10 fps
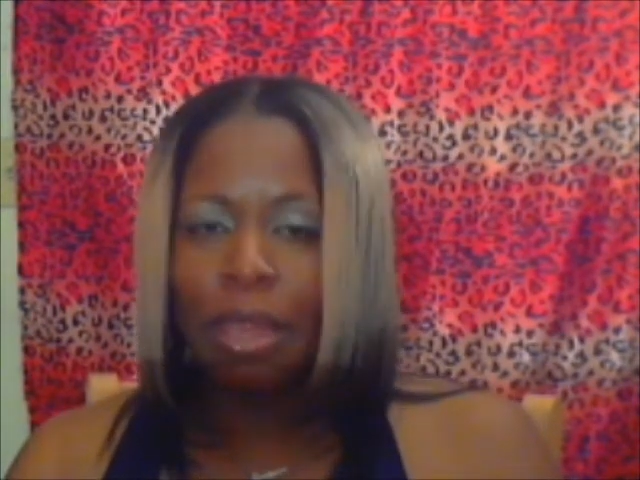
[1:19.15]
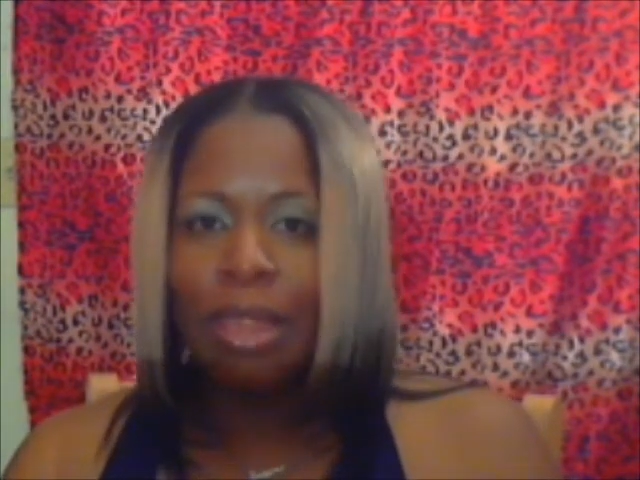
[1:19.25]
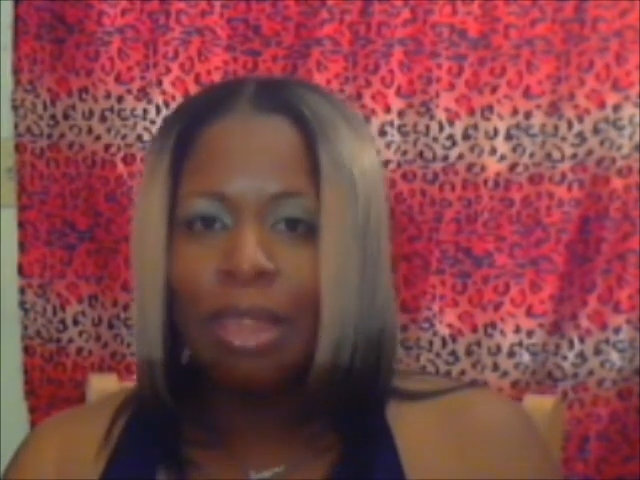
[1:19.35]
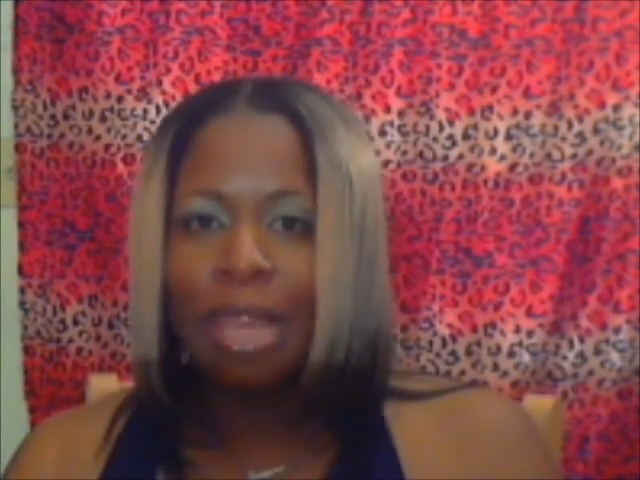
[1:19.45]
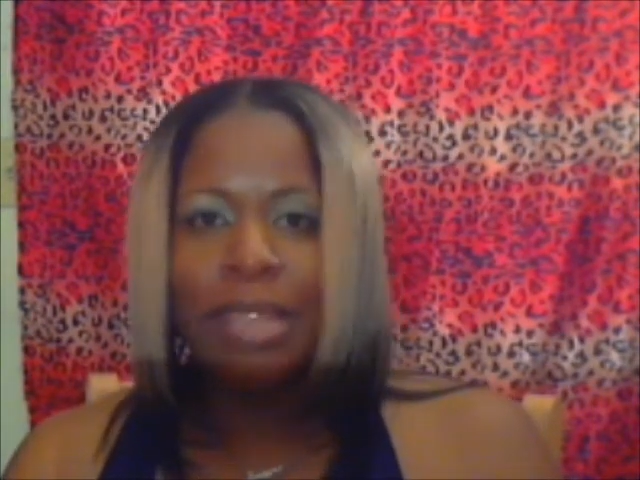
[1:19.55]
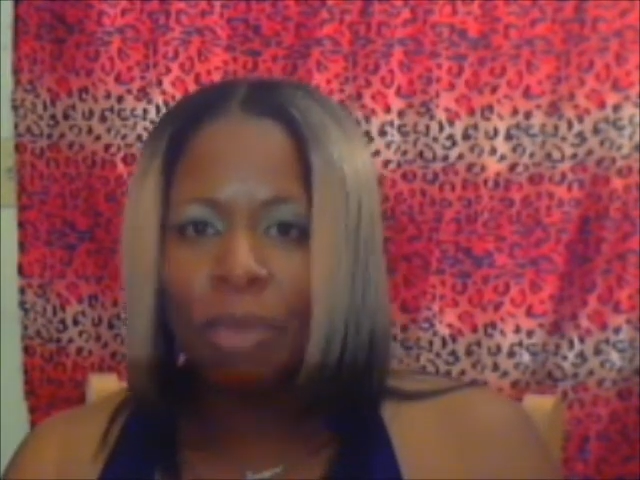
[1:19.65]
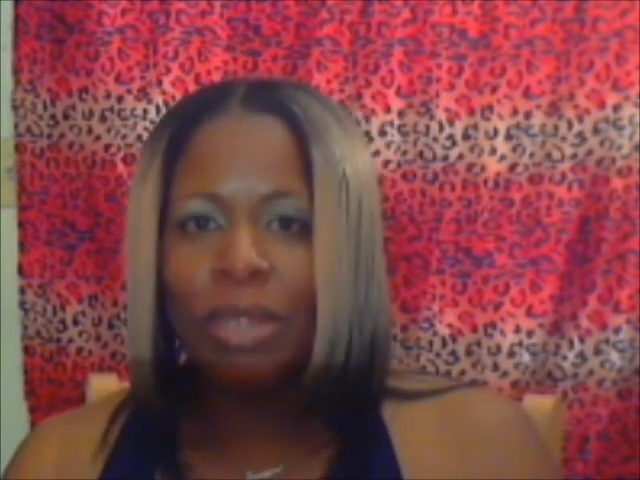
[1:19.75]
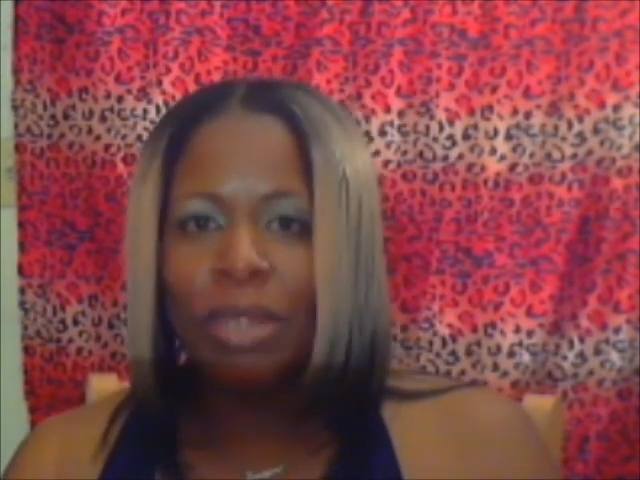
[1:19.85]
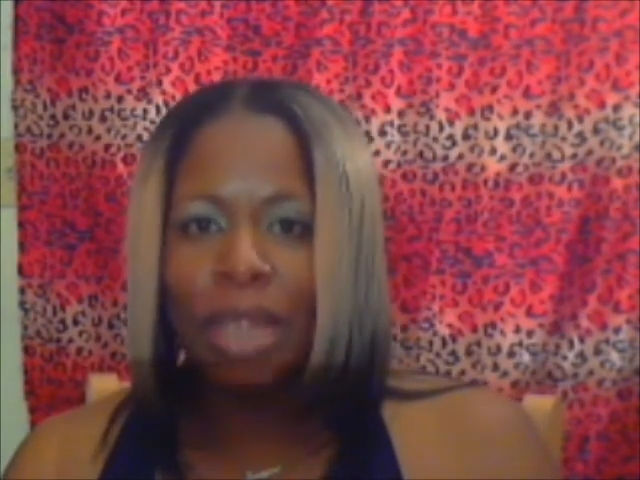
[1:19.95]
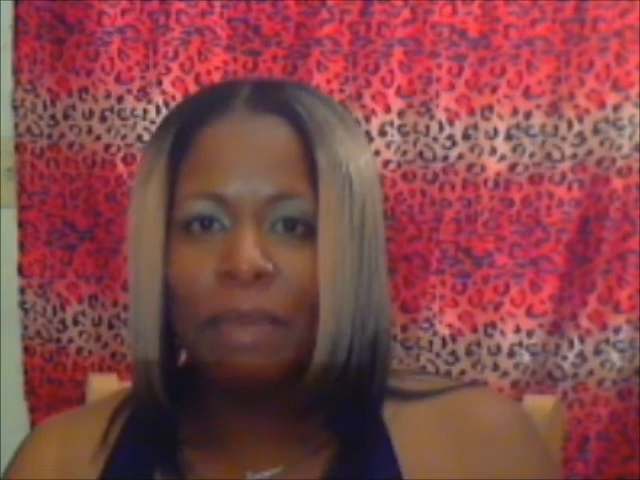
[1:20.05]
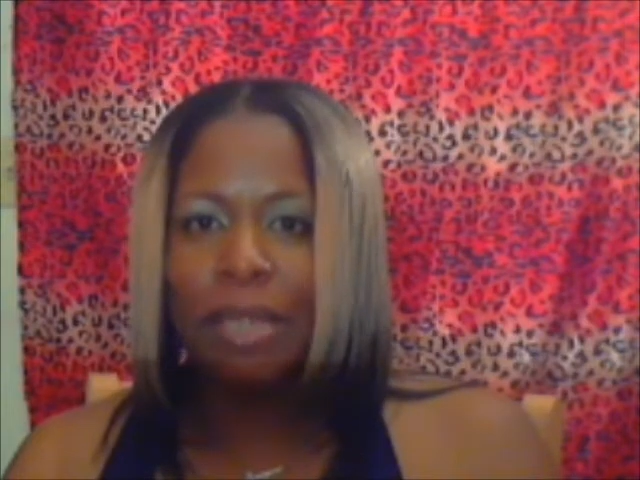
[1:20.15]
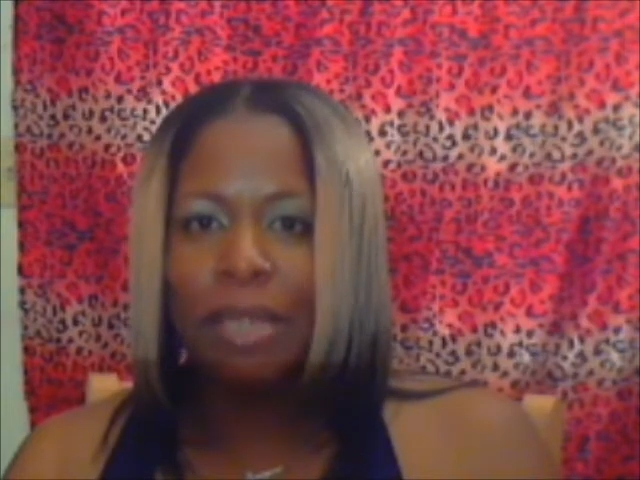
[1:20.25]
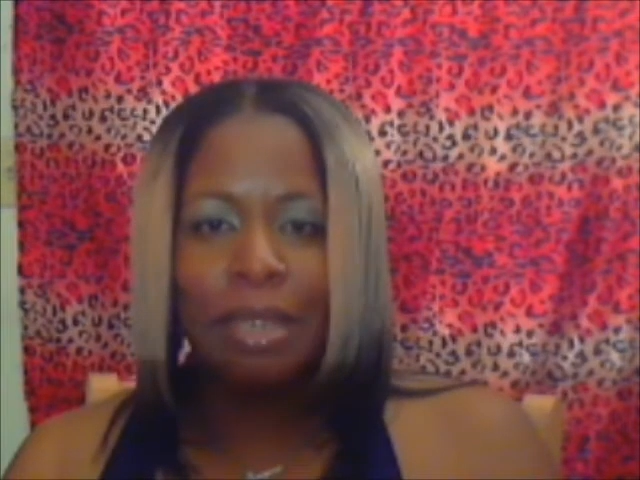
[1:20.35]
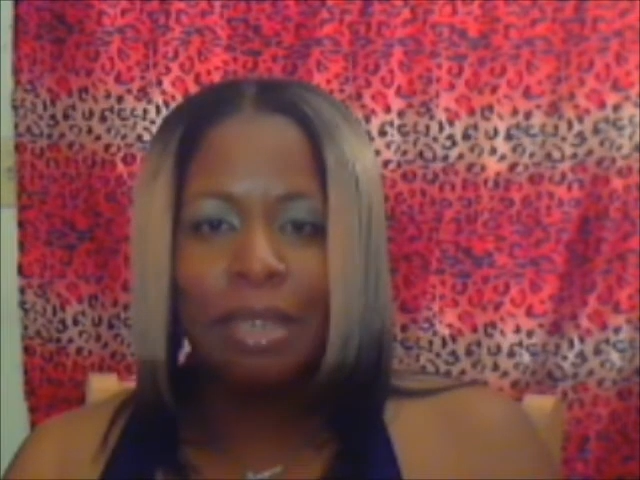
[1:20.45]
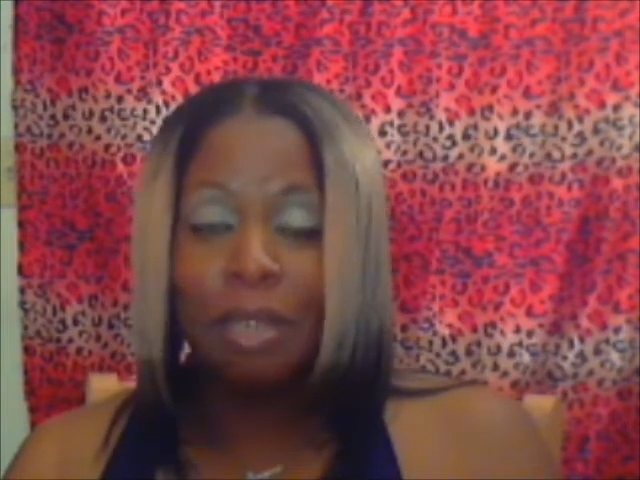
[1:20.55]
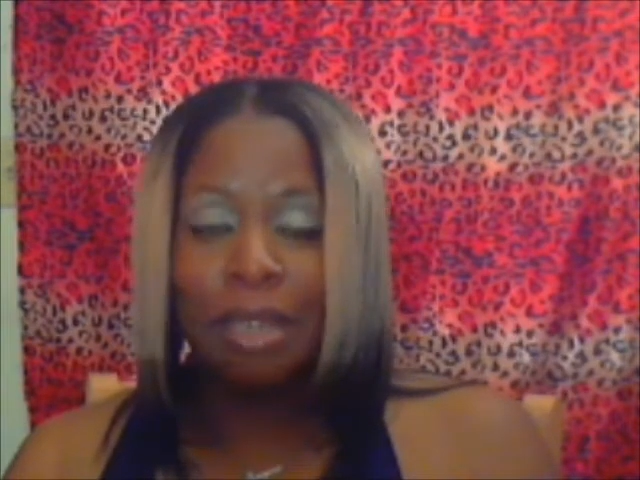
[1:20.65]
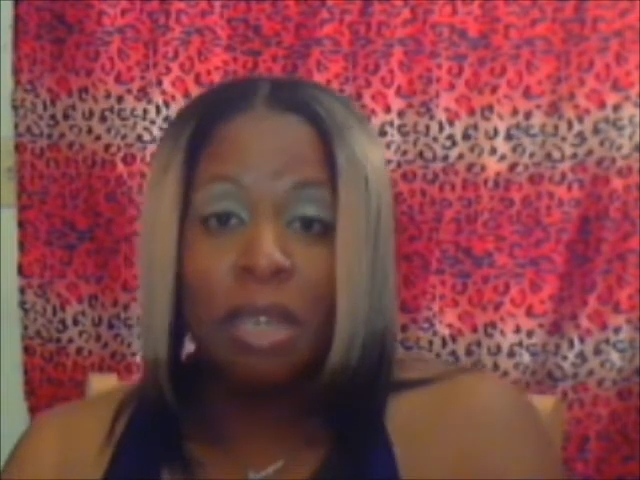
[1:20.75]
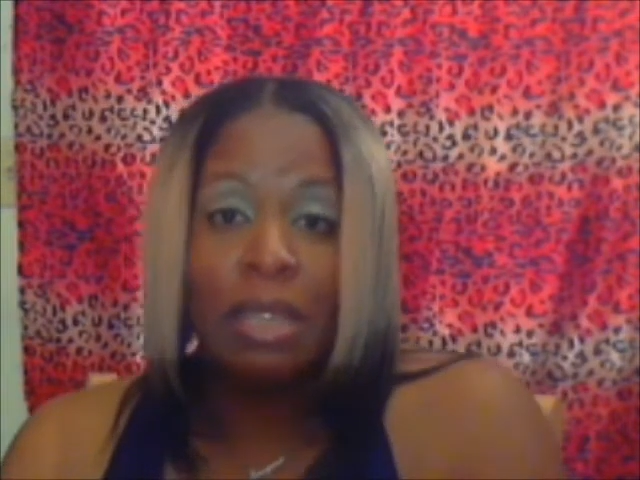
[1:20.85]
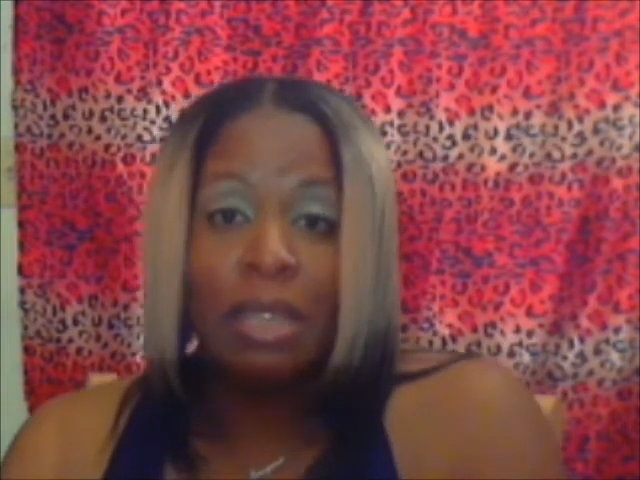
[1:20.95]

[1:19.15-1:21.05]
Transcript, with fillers: That's not what diabetes is because